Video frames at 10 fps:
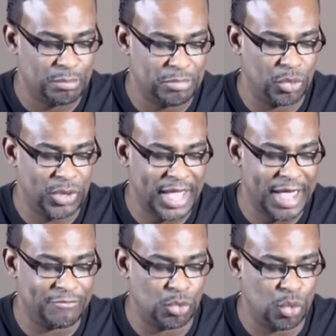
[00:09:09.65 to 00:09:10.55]
but we
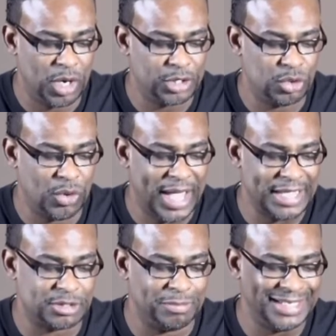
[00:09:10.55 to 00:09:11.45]
have one who
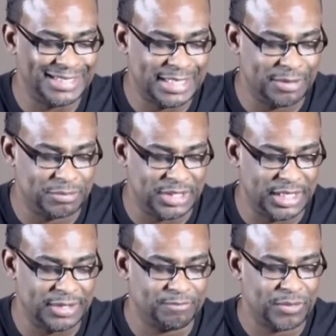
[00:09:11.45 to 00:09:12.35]
has been tempted